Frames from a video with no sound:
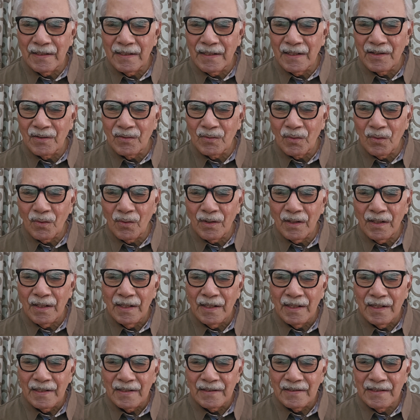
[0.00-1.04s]
control
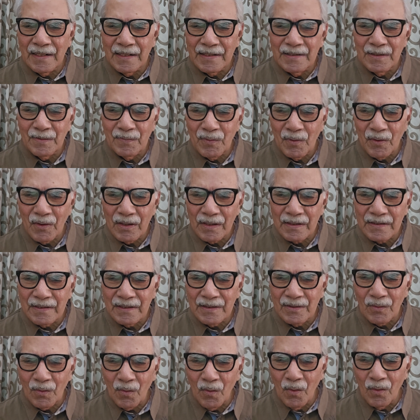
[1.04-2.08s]
that the product
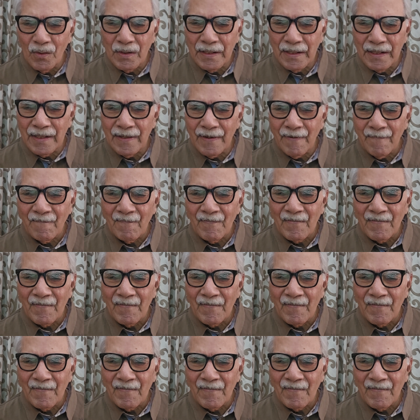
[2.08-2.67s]
is okay